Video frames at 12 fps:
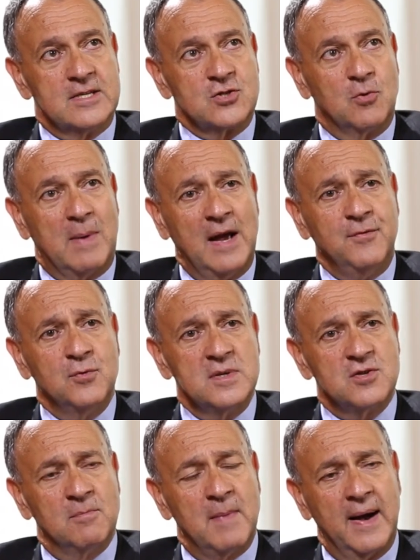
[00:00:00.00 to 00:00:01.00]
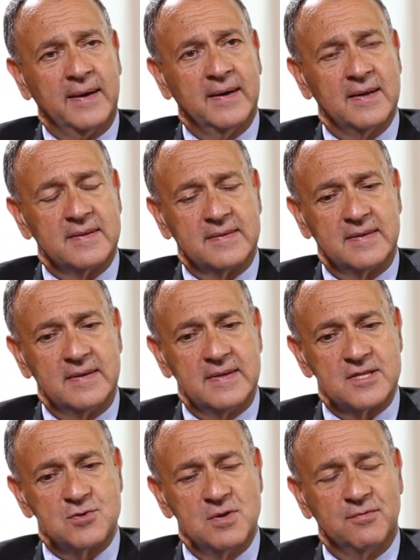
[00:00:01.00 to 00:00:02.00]
So my view is the market
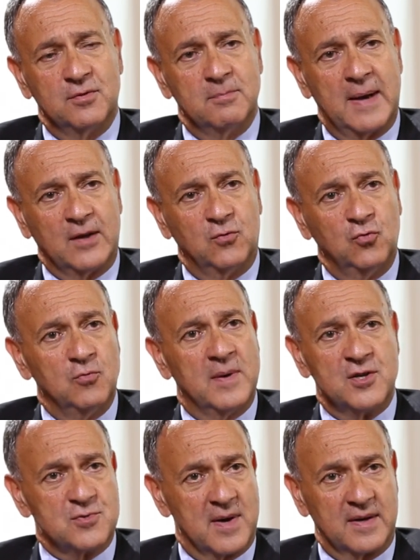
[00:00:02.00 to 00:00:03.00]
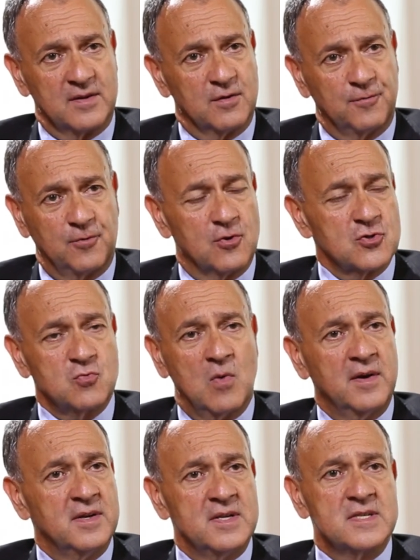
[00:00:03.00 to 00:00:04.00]
is driven by two main trends. The first
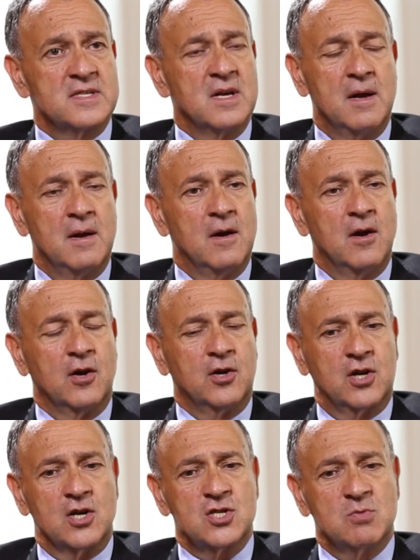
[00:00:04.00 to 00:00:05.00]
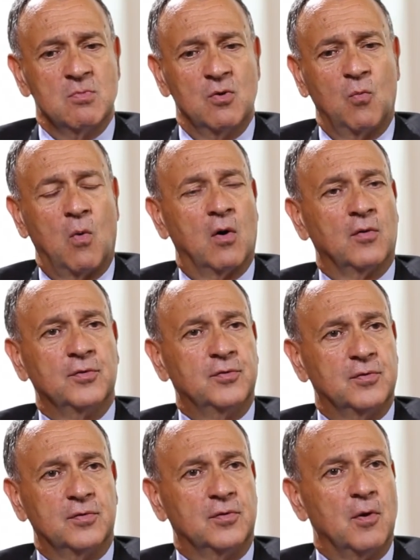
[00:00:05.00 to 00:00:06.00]
one is customer want
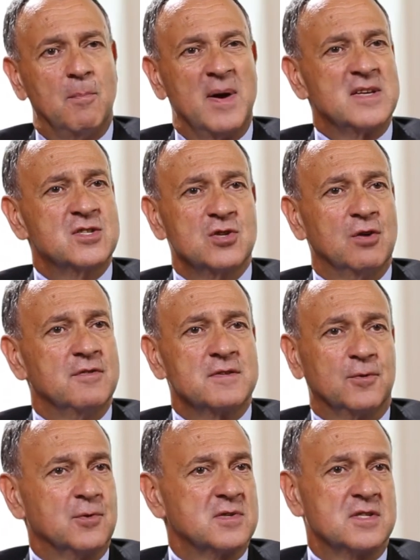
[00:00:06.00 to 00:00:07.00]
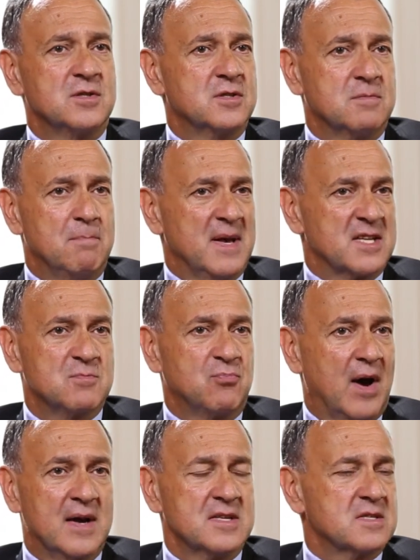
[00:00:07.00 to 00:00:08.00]
the best service for the best
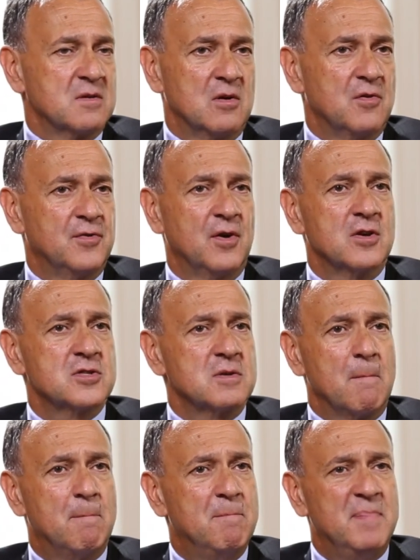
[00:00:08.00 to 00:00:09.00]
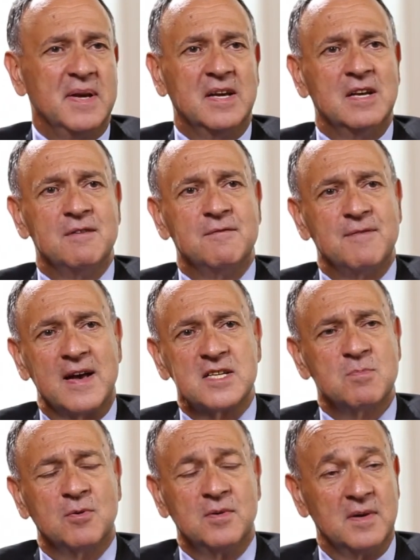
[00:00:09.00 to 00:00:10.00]
price. Thus, big
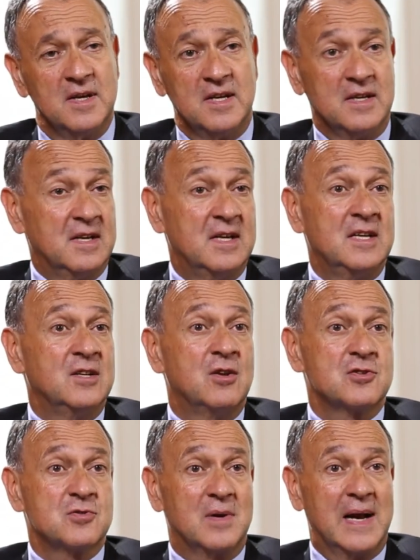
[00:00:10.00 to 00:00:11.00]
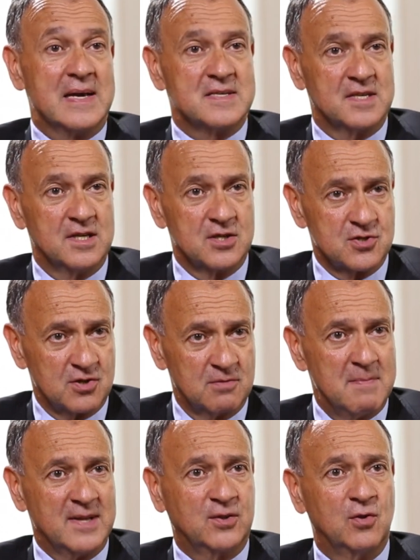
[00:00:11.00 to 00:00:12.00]
investment in
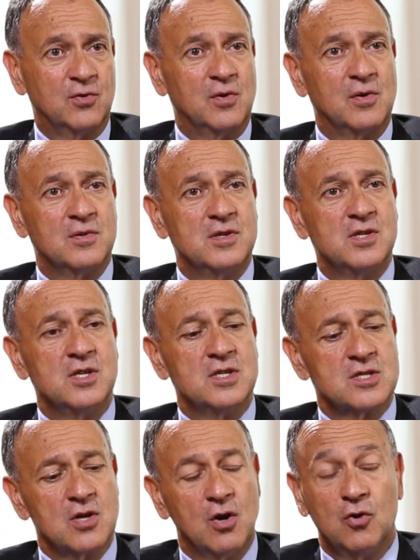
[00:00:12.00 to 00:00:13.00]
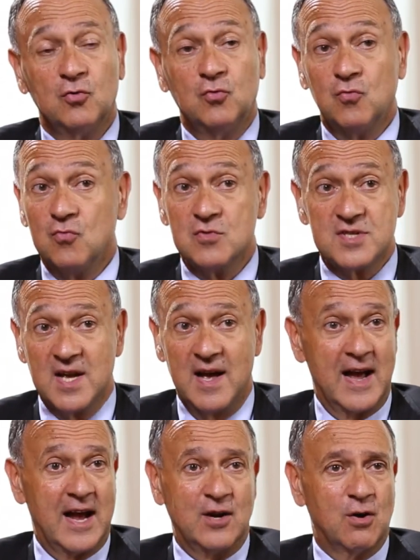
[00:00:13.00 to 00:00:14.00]
industrialization, methodologies, tools,
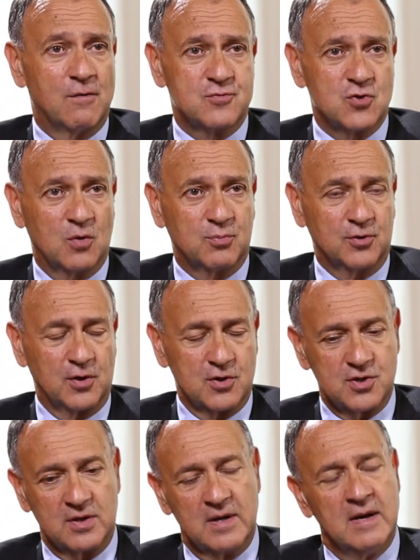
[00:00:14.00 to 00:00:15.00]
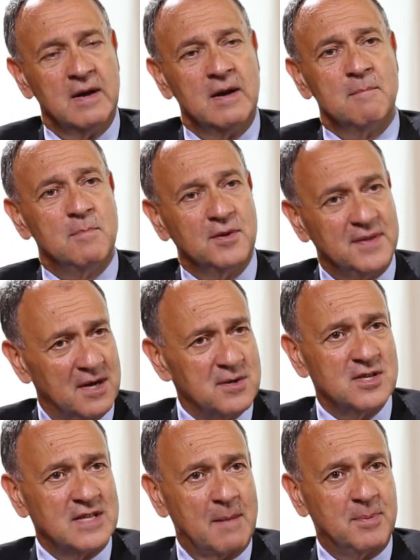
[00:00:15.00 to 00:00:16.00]
and offshore production. But there
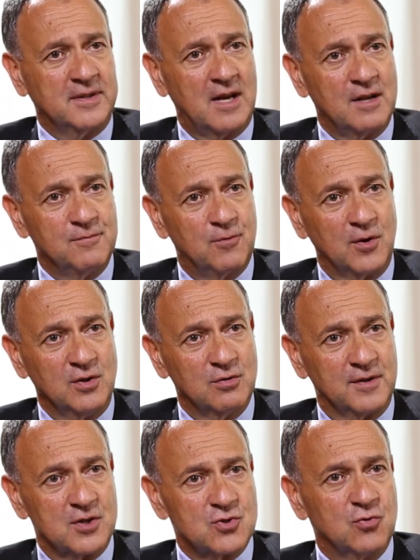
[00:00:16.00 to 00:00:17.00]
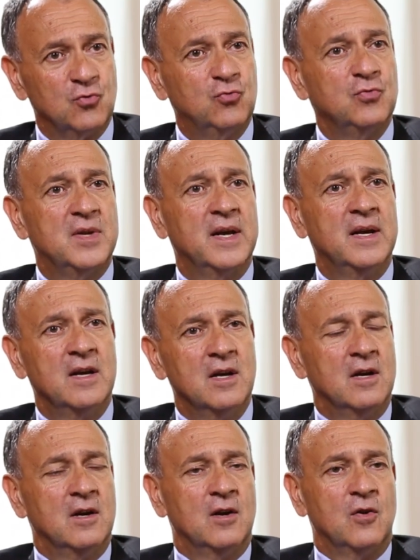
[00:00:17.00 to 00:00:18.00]
is an appetite for innovation. Today,
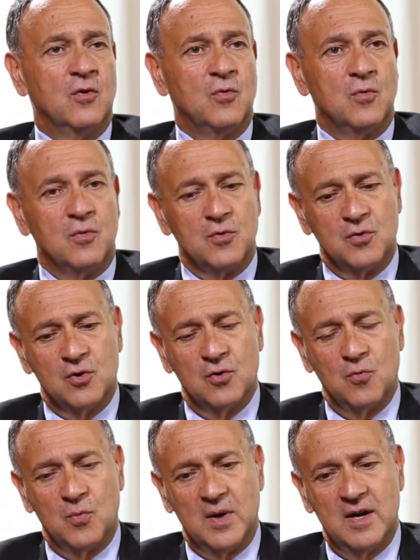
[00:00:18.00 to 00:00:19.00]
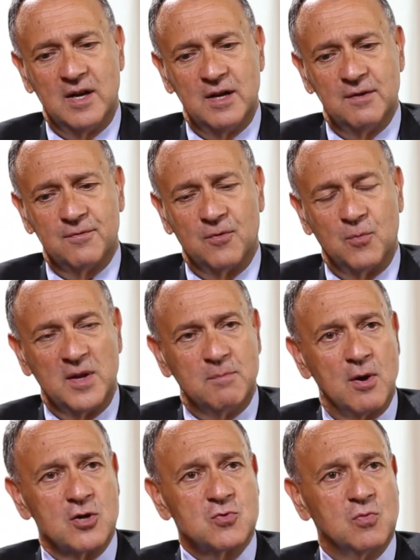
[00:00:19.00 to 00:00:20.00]
you know, we live with
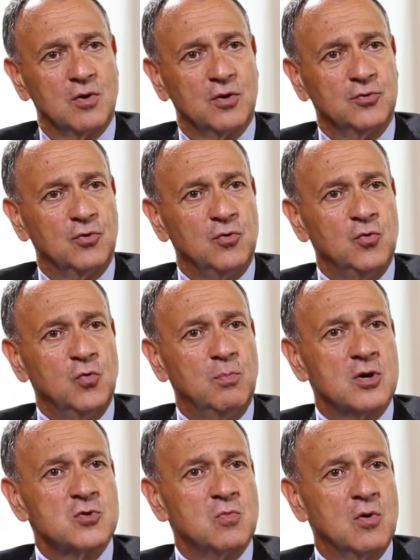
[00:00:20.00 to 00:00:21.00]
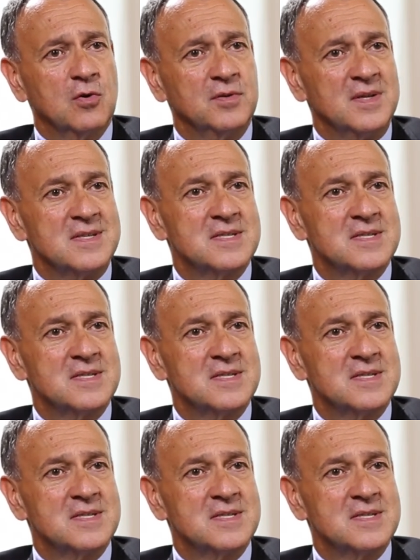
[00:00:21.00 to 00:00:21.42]
buzzword. The new buzzword